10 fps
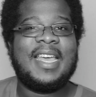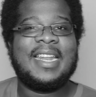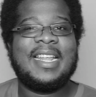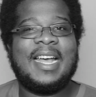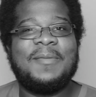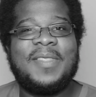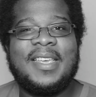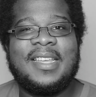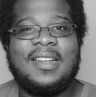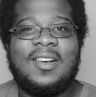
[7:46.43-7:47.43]
And I'm
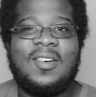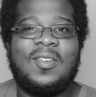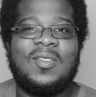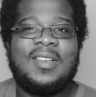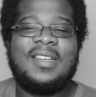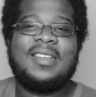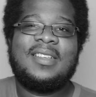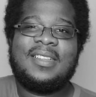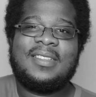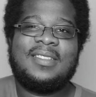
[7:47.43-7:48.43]
thinking, oh,
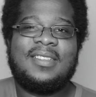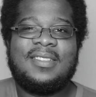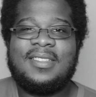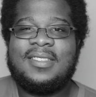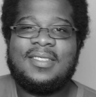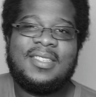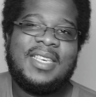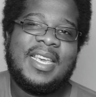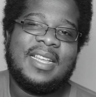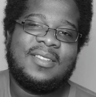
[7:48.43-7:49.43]
she
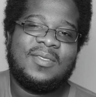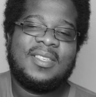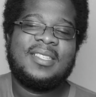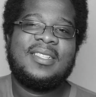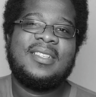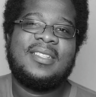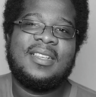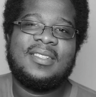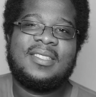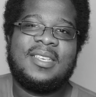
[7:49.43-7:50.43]
can't do this. This
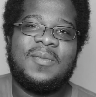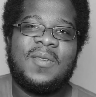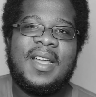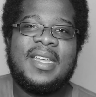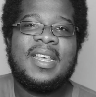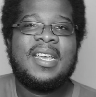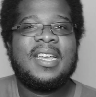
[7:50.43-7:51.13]
doesn't seem right.